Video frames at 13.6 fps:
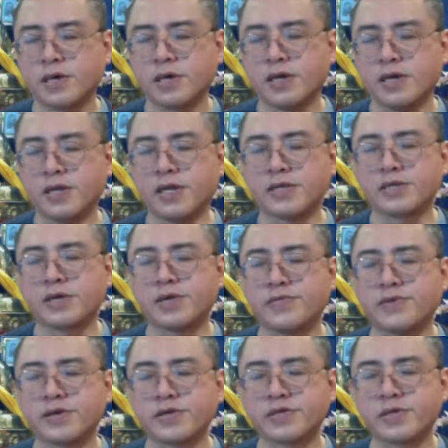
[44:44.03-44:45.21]
And as I
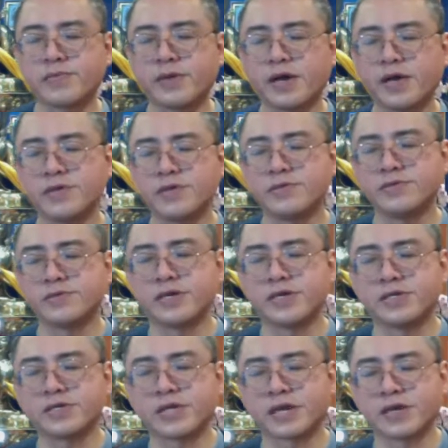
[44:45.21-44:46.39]
ring the bell, a
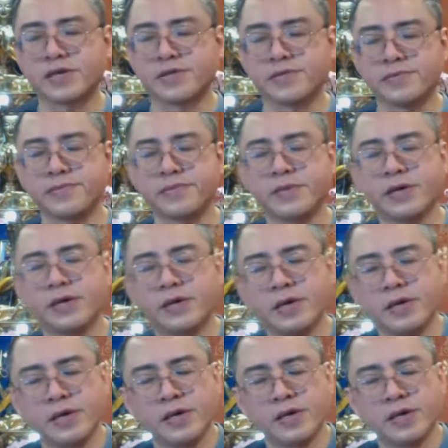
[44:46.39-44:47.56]
second
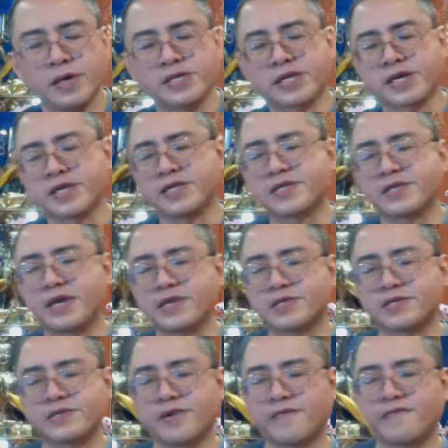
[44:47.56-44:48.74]

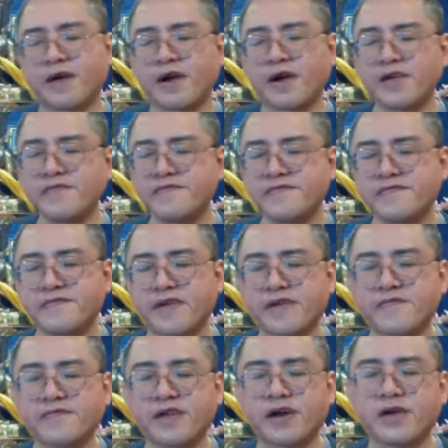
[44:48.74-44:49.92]
set of
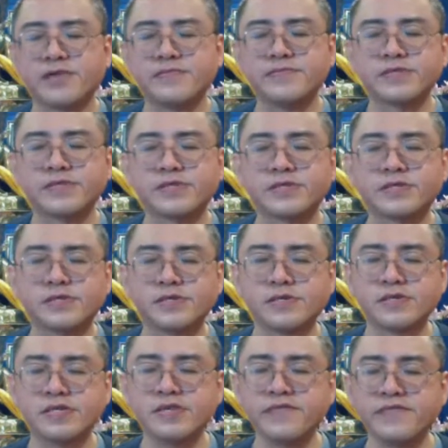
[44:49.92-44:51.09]
5 times,
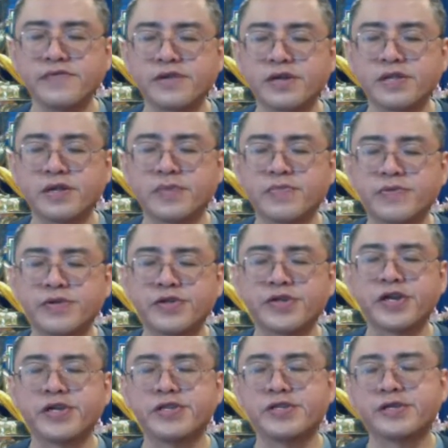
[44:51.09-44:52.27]
see if you can
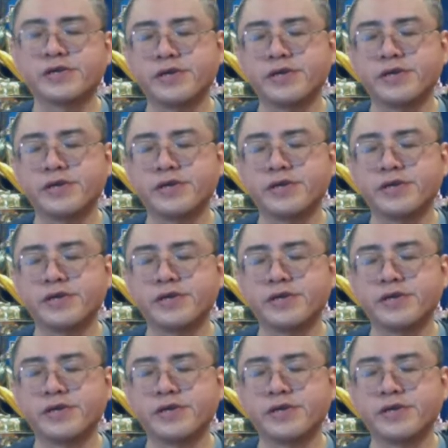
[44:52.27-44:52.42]
appreciate